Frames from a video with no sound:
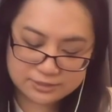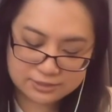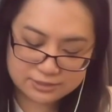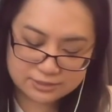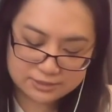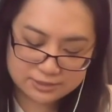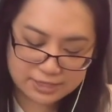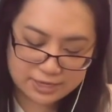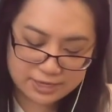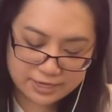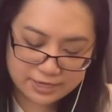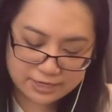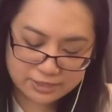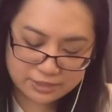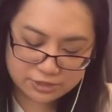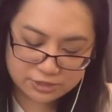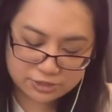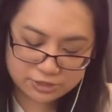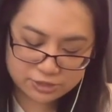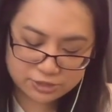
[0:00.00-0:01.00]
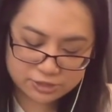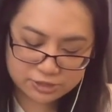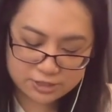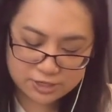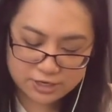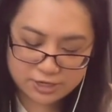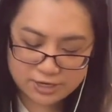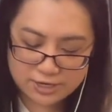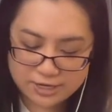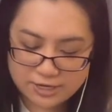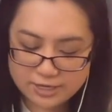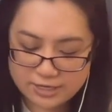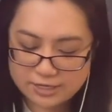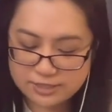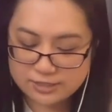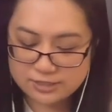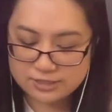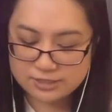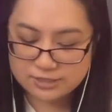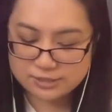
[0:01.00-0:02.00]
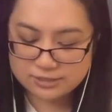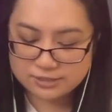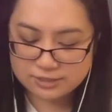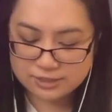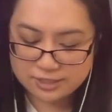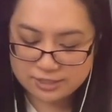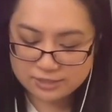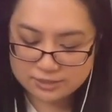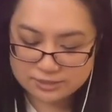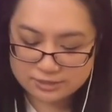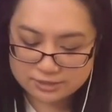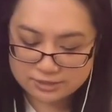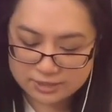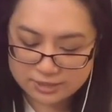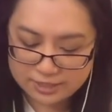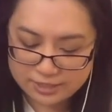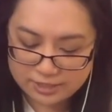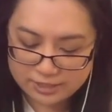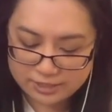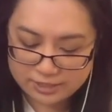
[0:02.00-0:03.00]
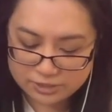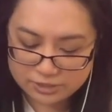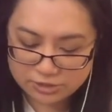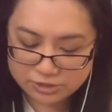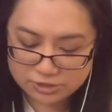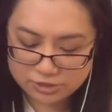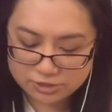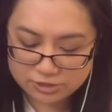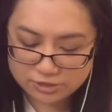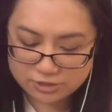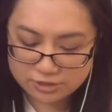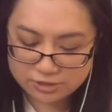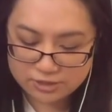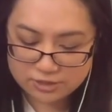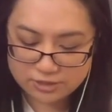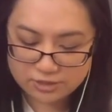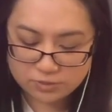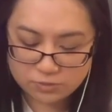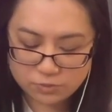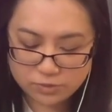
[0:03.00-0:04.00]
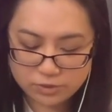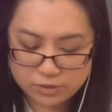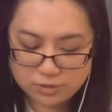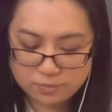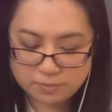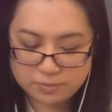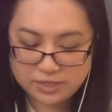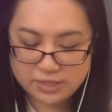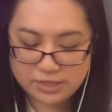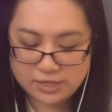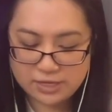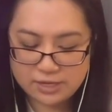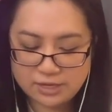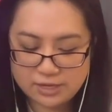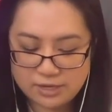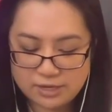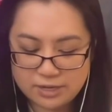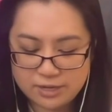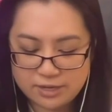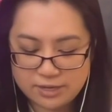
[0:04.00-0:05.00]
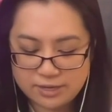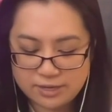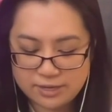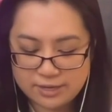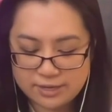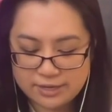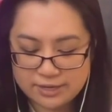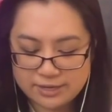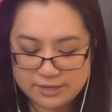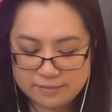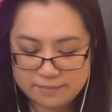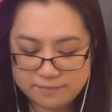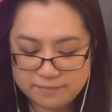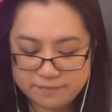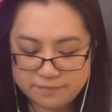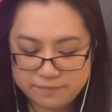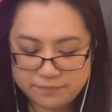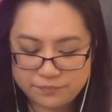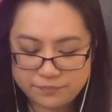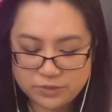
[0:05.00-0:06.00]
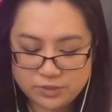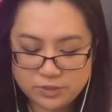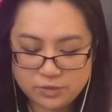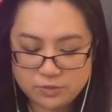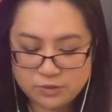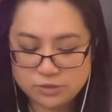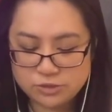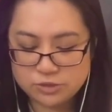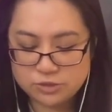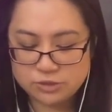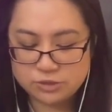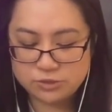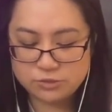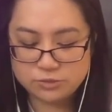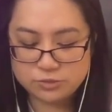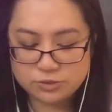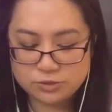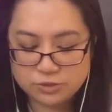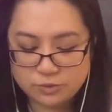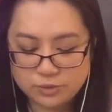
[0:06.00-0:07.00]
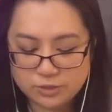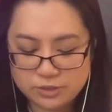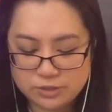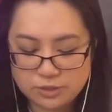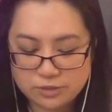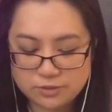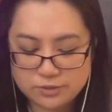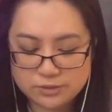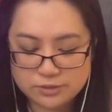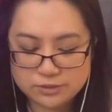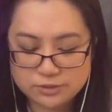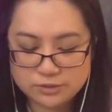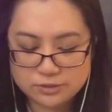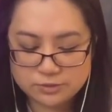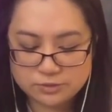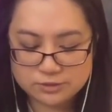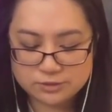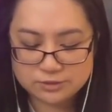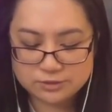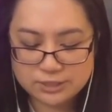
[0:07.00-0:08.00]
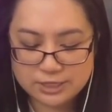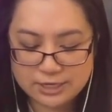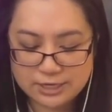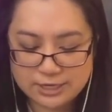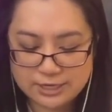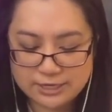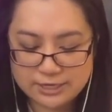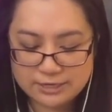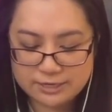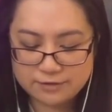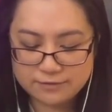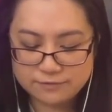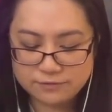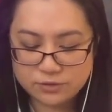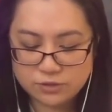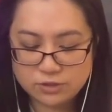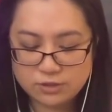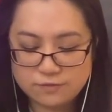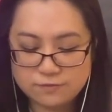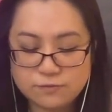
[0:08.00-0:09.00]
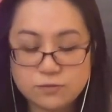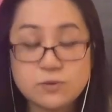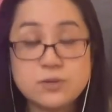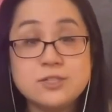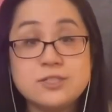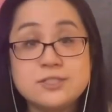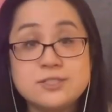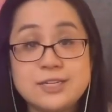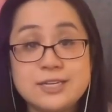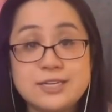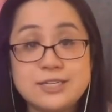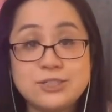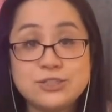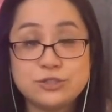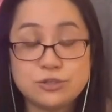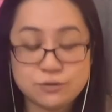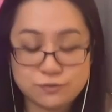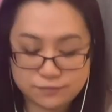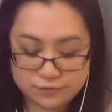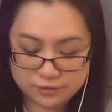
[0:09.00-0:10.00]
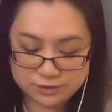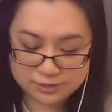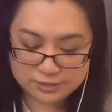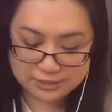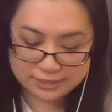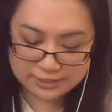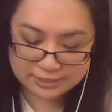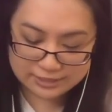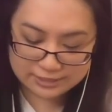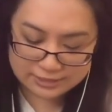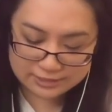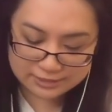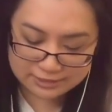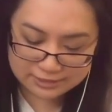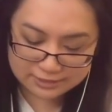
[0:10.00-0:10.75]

is H. In this case, H would be, you can just use SOHCAHTOA. So sine of 34 is H over 10.